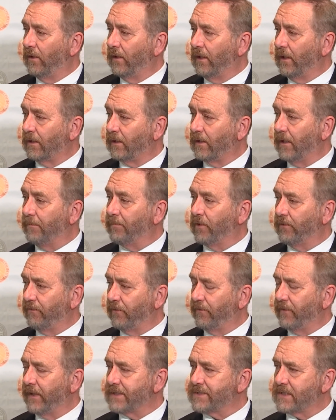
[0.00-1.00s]
a couple
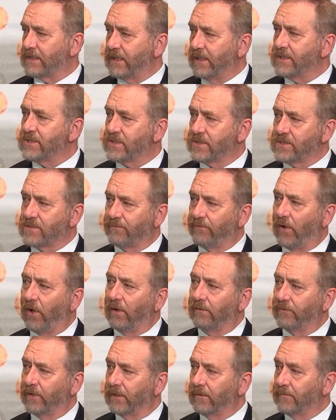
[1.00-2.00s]
of investigations
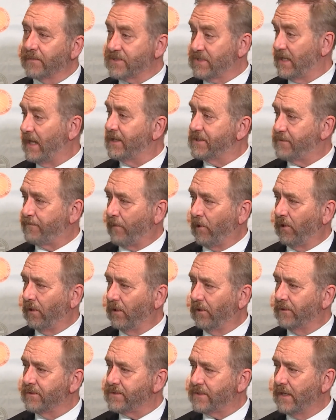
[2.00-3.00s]
involving massage
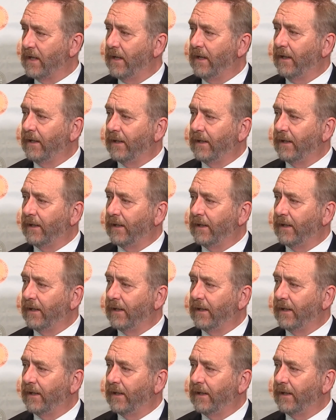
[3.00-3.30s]
parlors.